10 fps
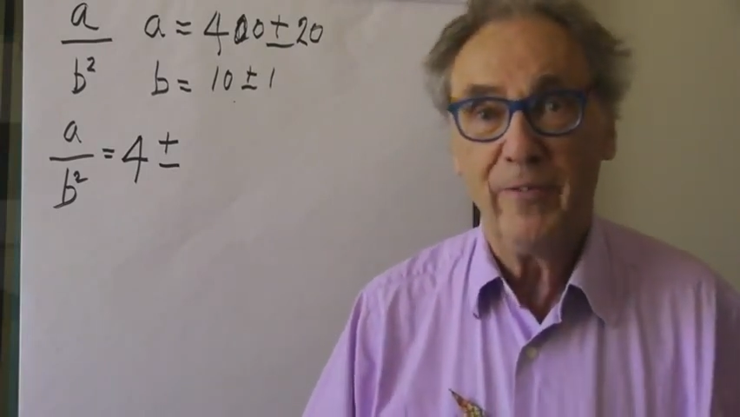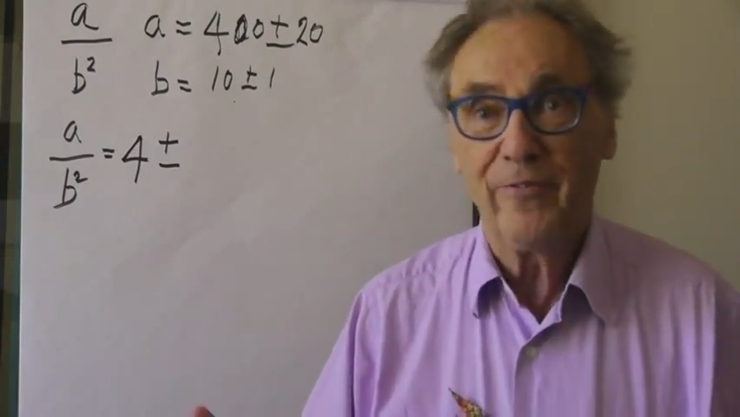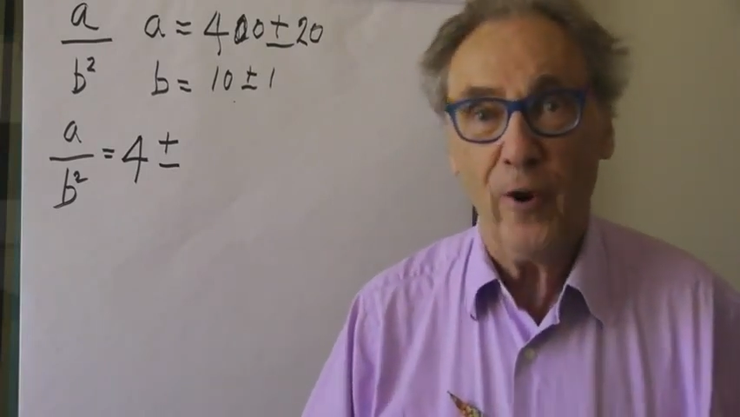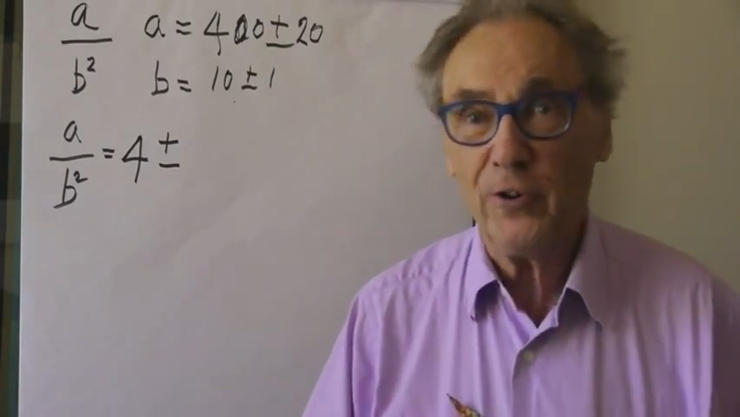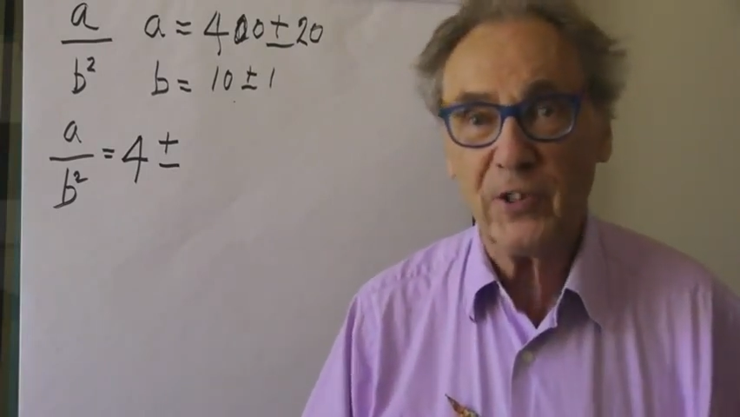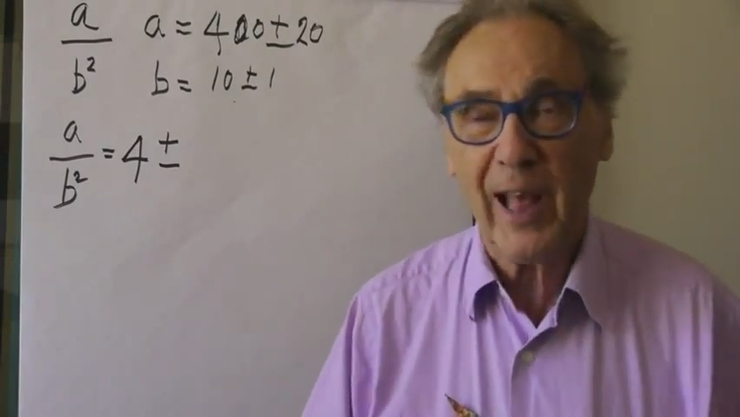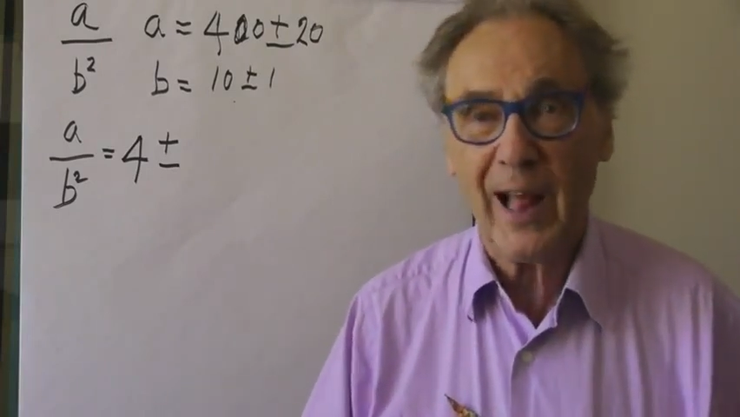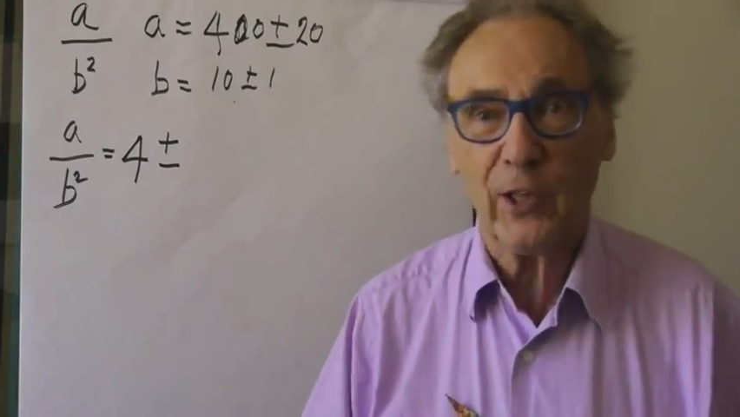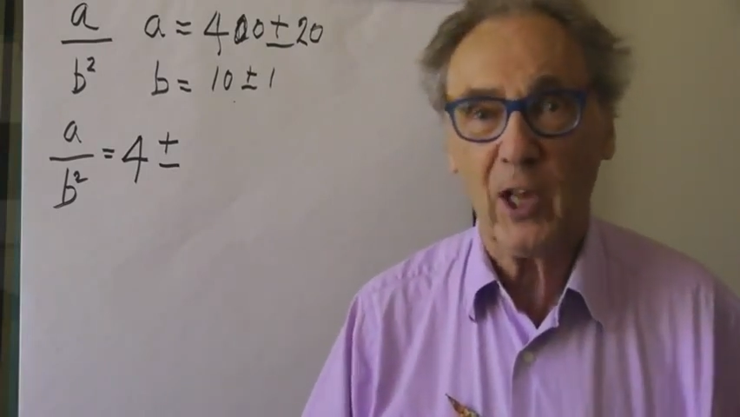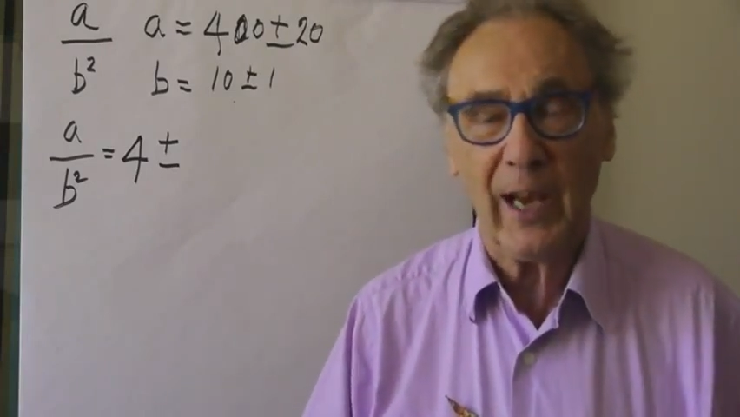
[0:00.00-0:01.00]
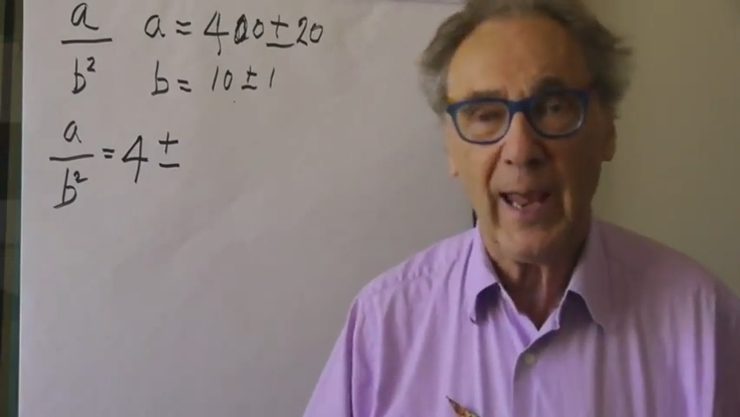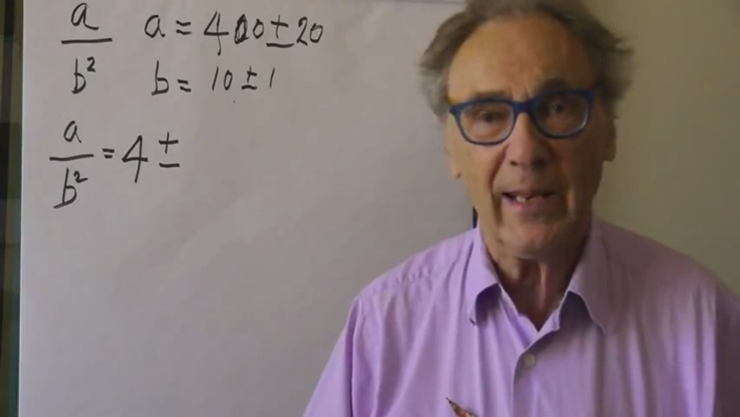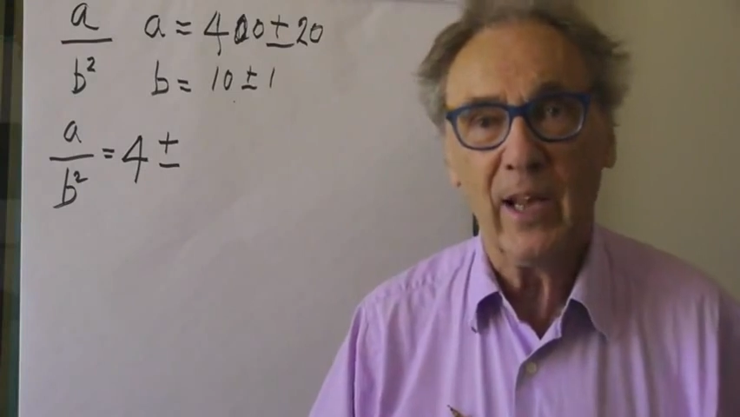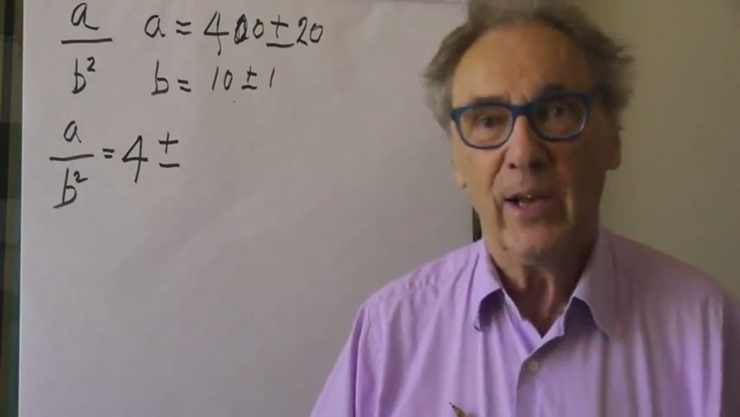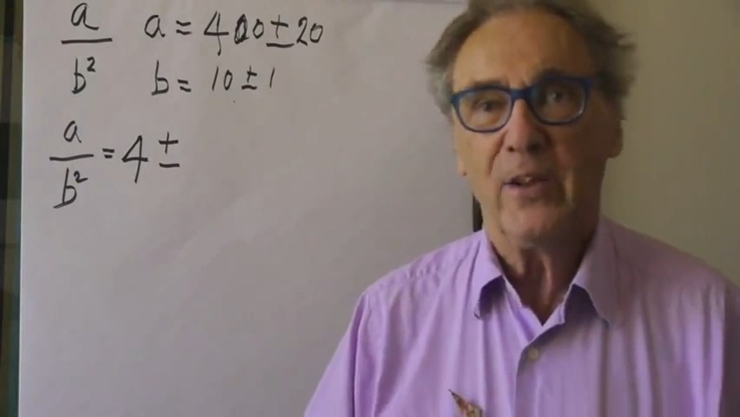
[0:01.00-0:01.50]
We first
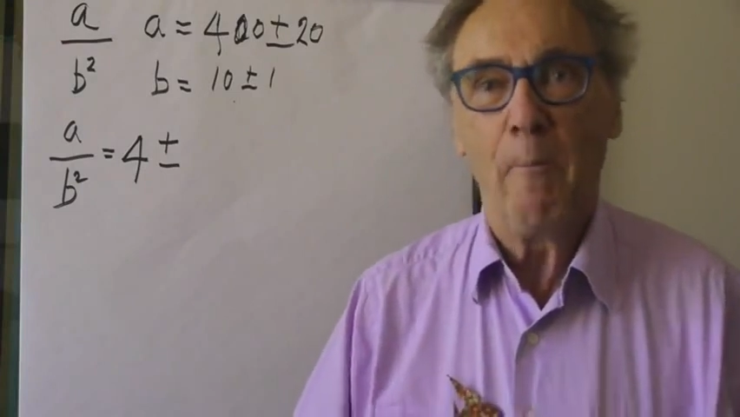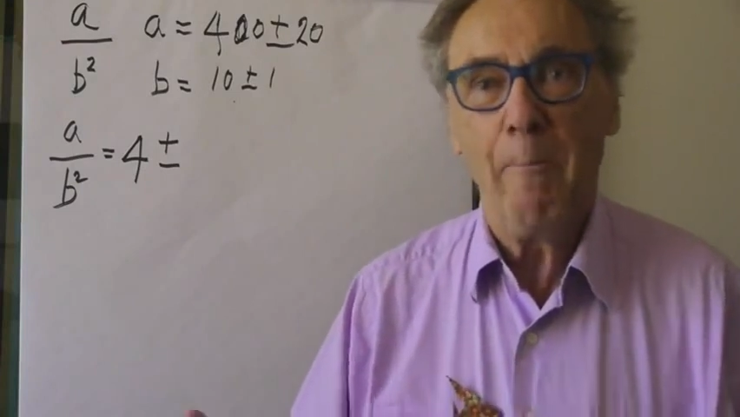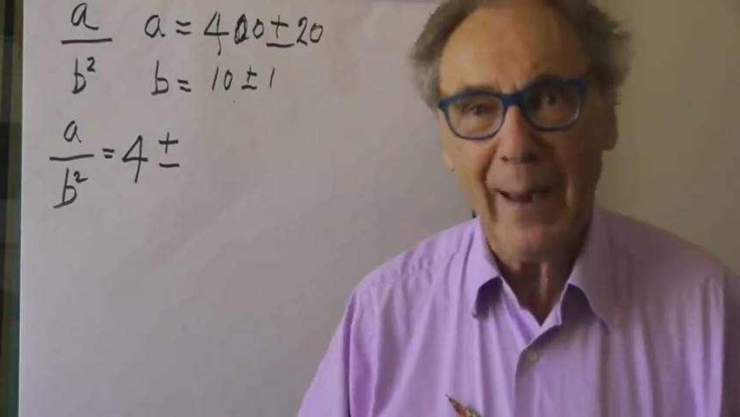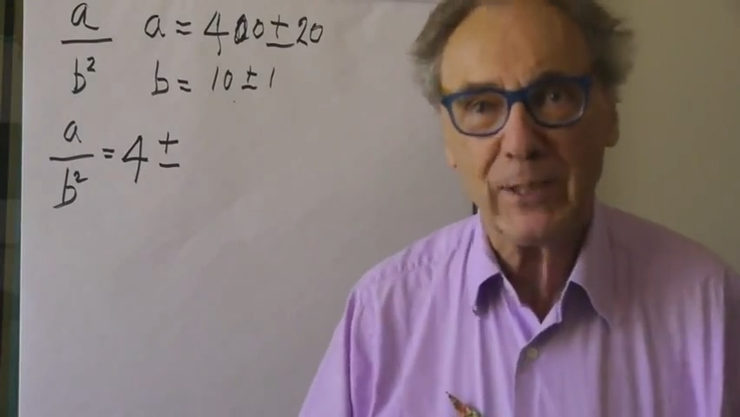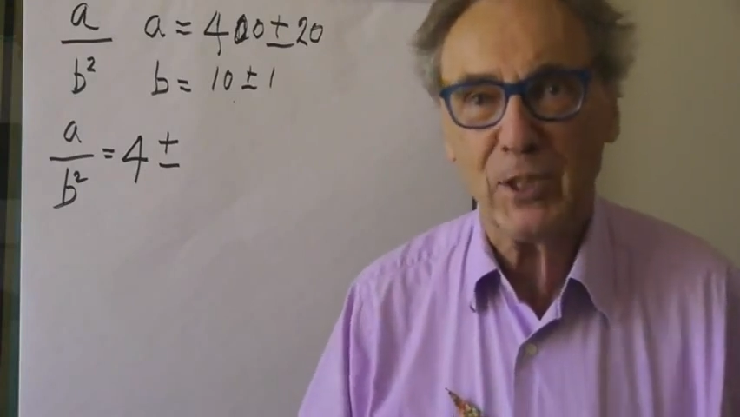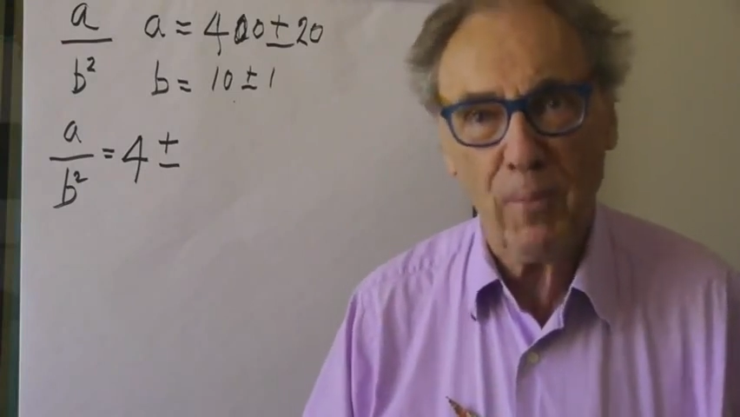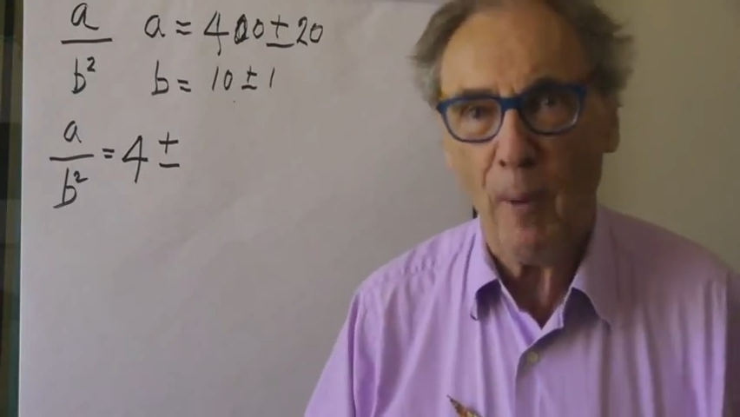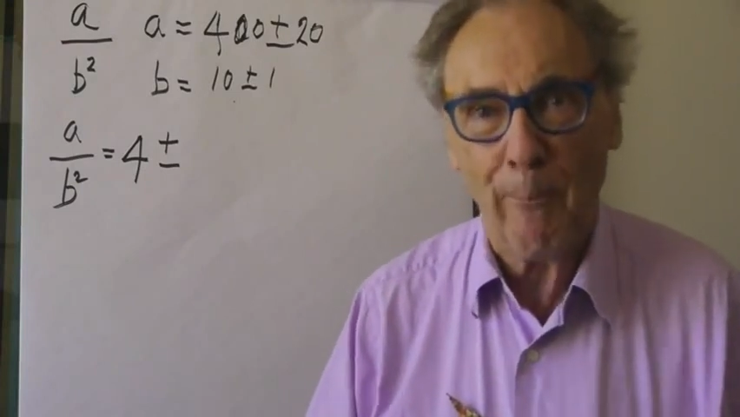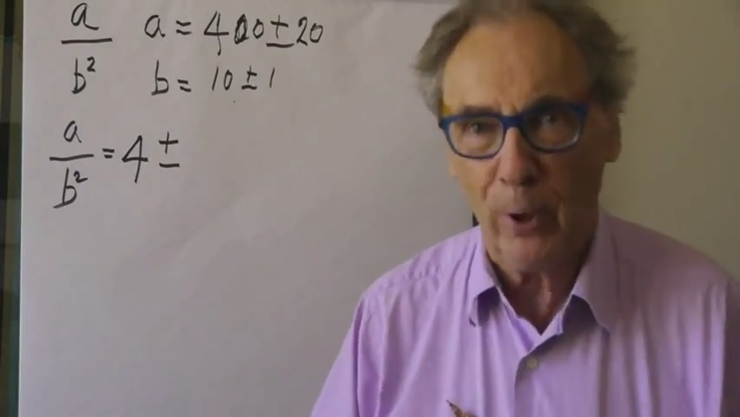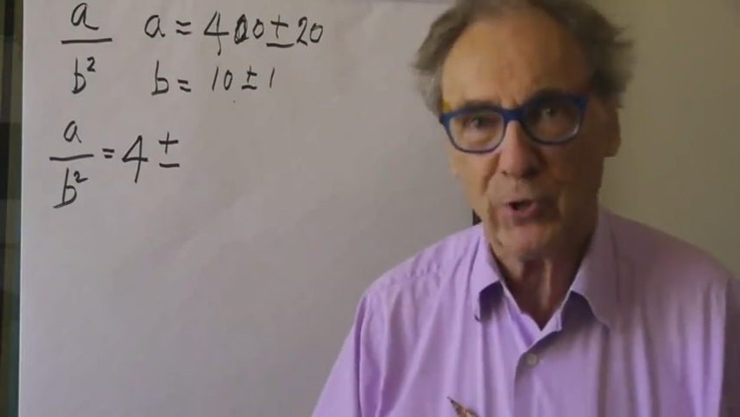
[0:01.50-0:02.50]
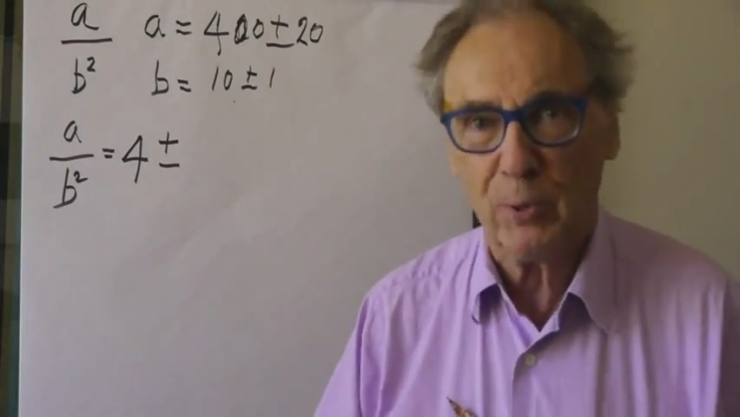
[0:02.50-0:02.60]
calculate the maximum